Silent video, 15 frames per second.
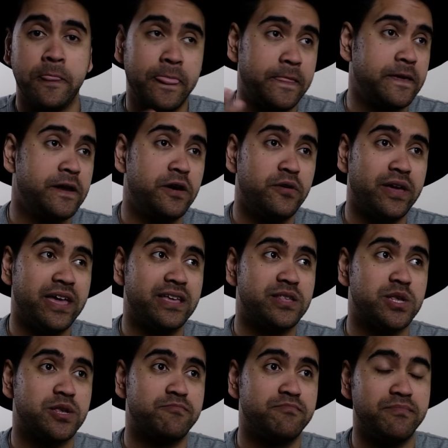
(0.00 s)
You know, it
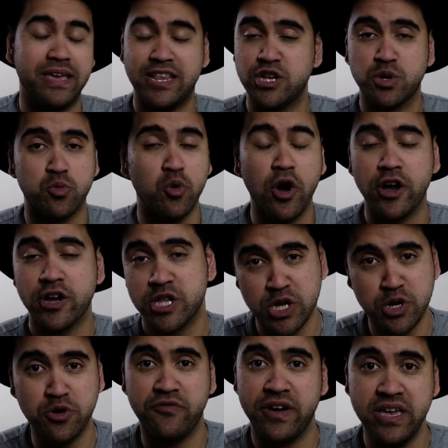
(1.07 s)
just works in
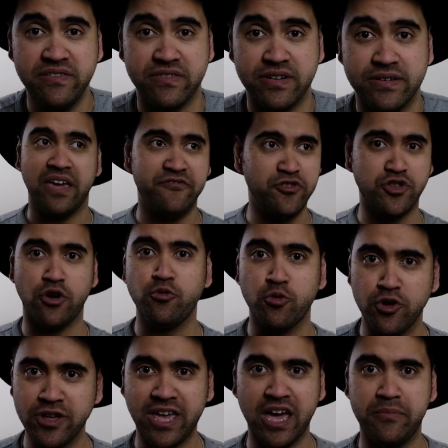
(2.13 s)
your favor. If you don't
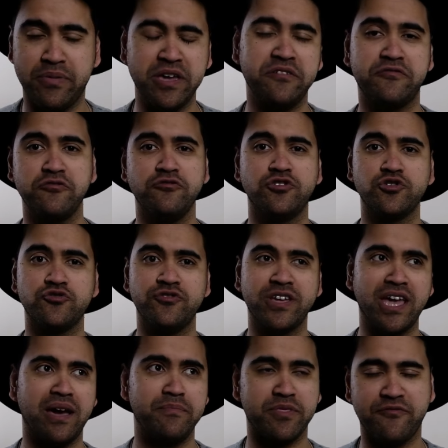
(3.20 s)
want to get a peek through the drawing
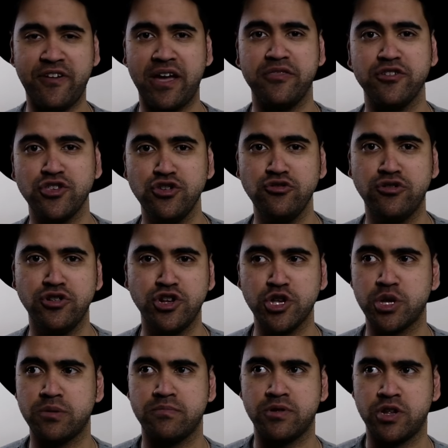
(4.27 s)
app, the fact that you can
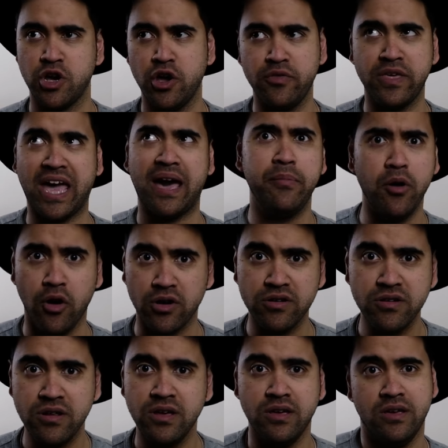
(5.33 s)
just turn the app
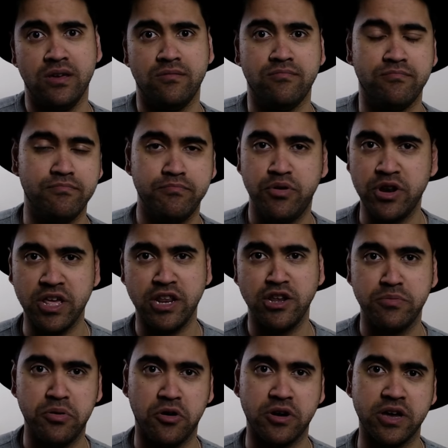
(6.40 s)
on, put it in your
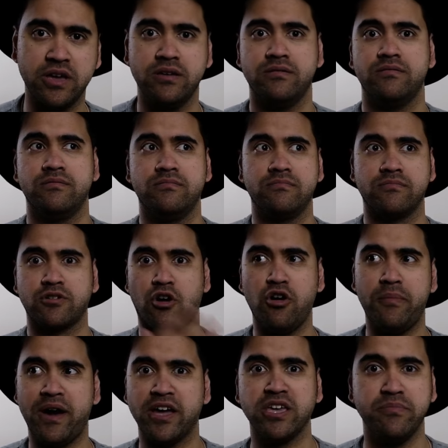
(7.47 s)
pocket, go
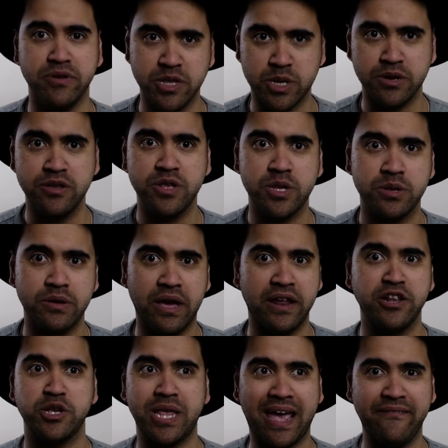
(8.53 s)
about your business and
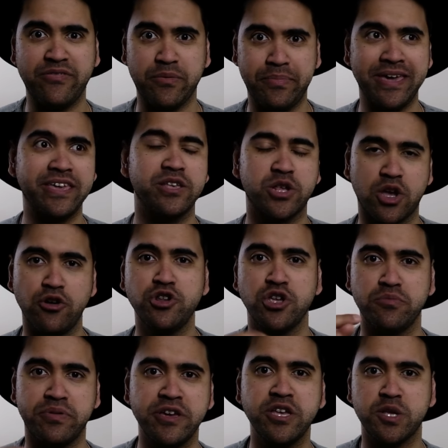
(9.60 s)
just have the peaks go to your
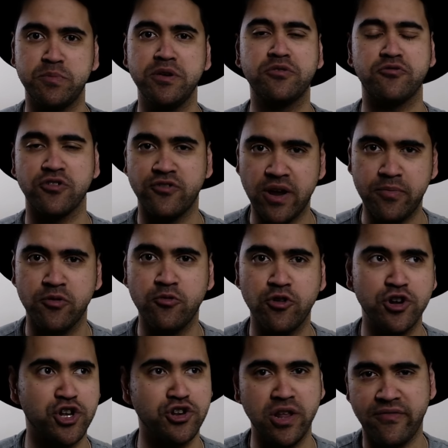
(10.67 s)
Peaksmith or your Apple
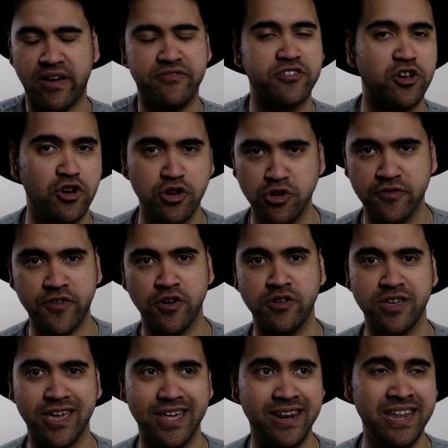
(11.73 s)
Watch, you never have to go to your phone
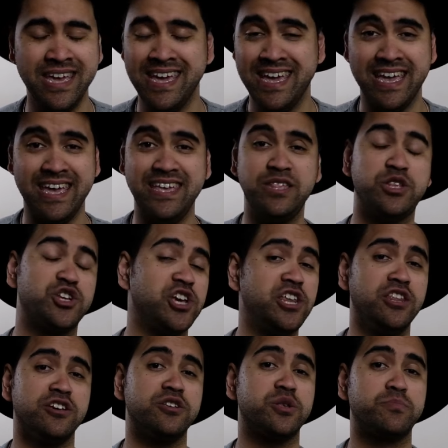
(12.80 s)
again, is
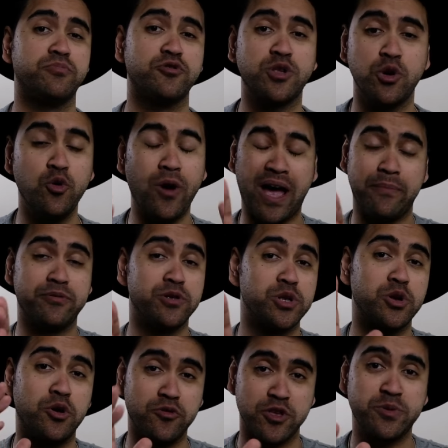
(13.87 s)
genius because it all happens
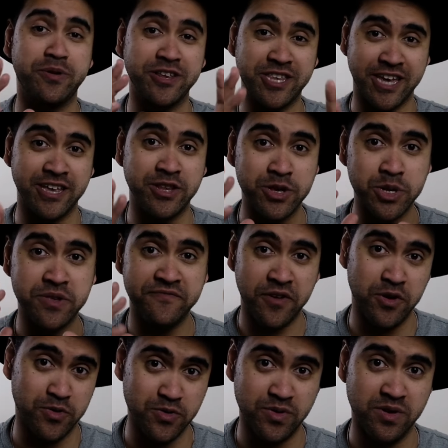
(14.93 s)
on the spectator's
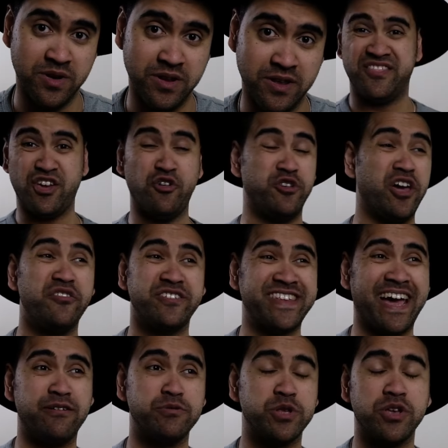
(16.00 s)
phone. The only other
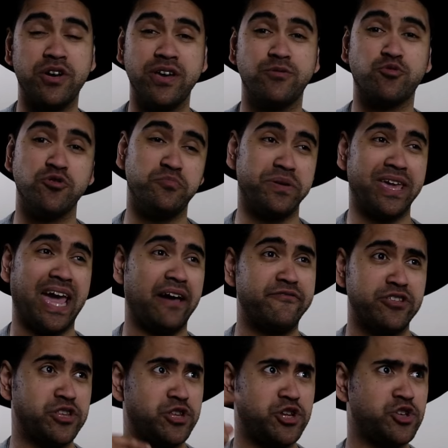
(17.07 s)
downside would be
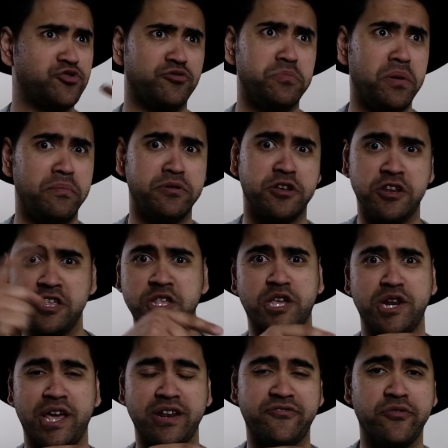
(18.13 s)
having to just remember to
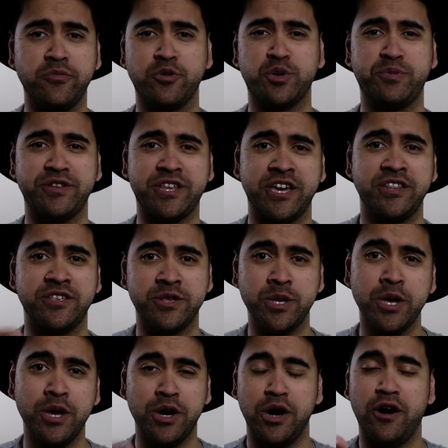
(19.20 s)
disconnect from your spectators
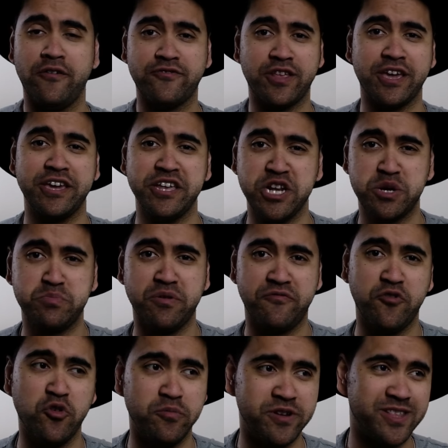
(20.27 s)
after each
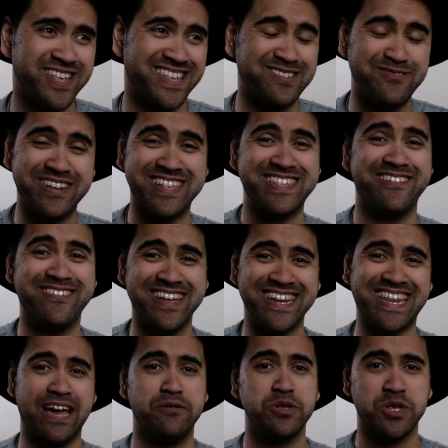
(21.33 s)
performance. That's not necessarily a
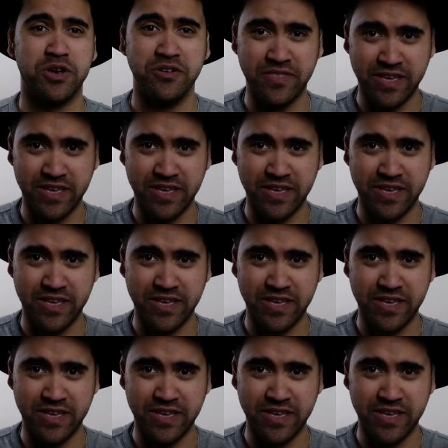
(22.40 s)
downside,